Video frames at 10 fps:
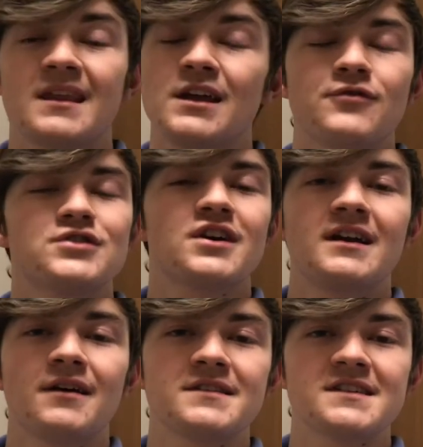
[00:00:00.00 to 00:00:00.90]
Thank you for
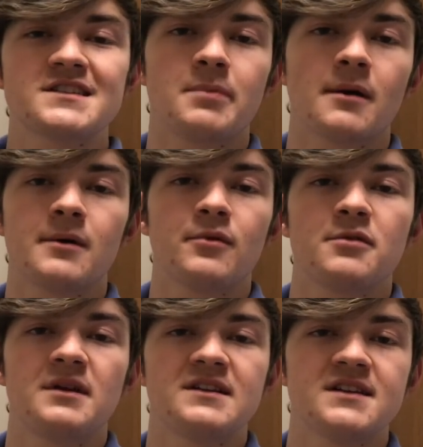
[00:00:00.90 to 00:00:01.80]
checking out this experiment with
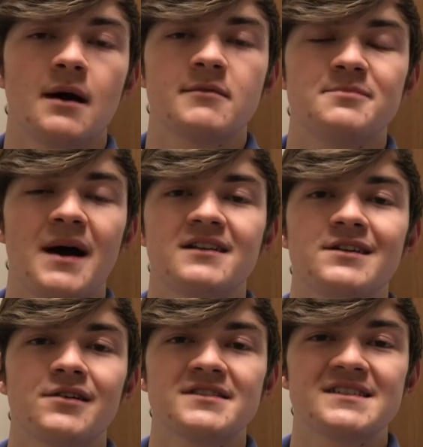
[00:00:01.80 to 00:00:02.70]
me to see how much
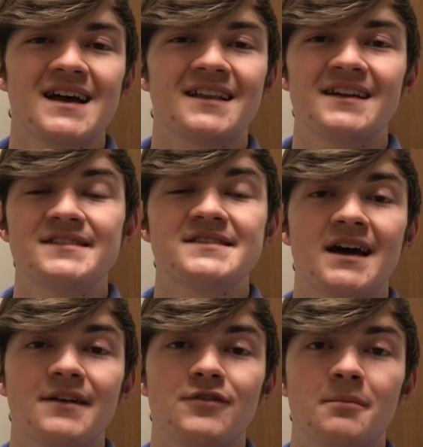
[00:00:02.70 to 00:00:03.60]
bacteria is exactly
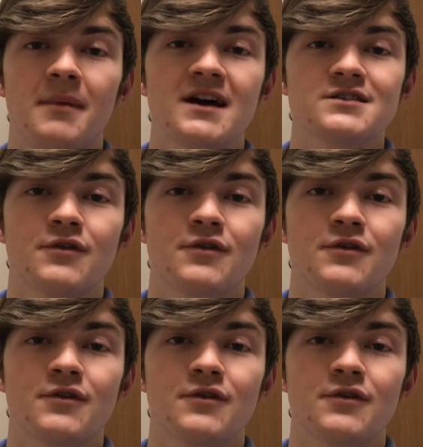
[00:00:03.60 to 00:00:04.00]
inside of your mask.